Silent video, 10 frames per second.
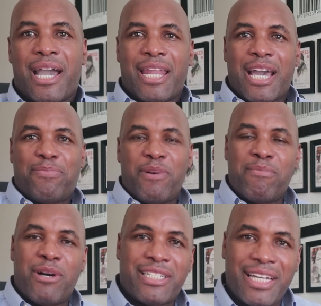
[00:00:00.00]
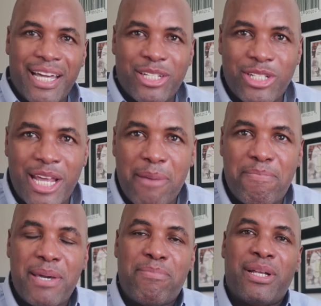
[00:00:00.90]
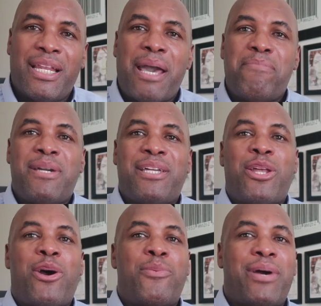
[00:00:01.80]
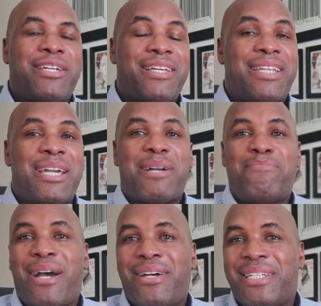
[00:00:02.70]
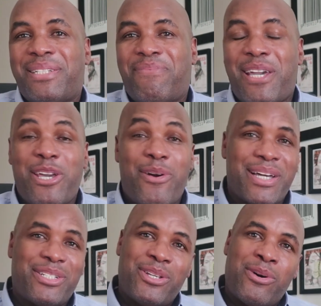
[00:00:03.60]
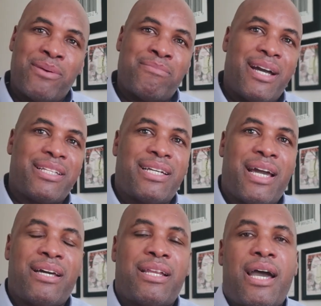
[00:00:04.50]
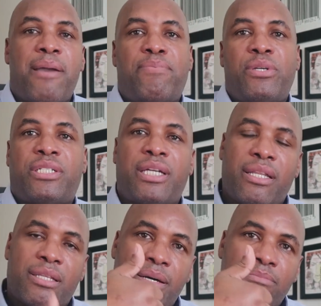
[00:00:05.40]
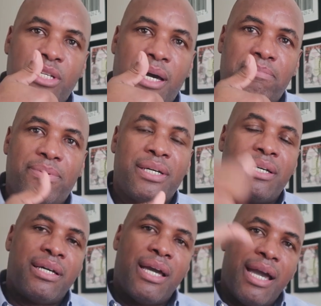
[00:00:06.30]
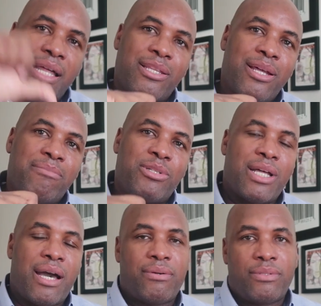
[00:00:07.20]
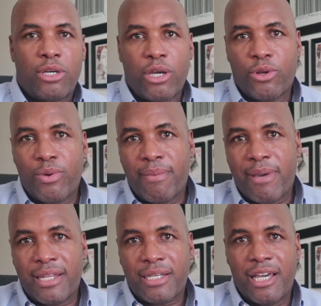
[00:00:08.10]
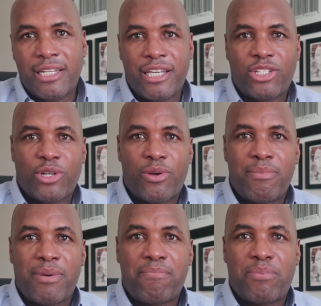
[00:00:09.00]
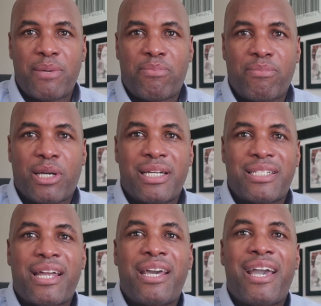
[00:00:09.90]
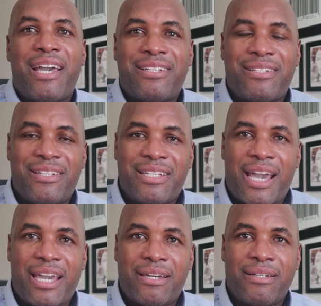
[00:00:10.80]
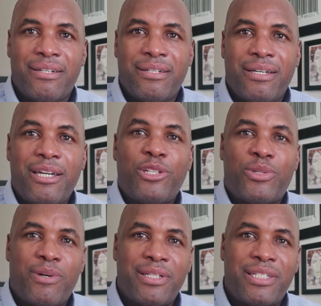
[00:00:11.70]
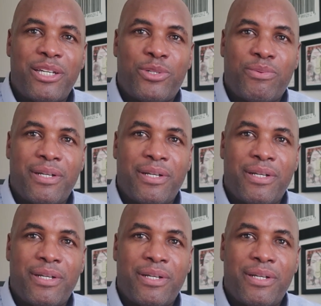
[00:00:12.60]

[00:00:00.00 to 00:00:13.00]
And that's pretty much it today, people. Let me know what you think about this video. As you know, on my channel, I appreciate thumbs up and thumbs down, agreement and disagreement, people, because at the end of the day, each one teach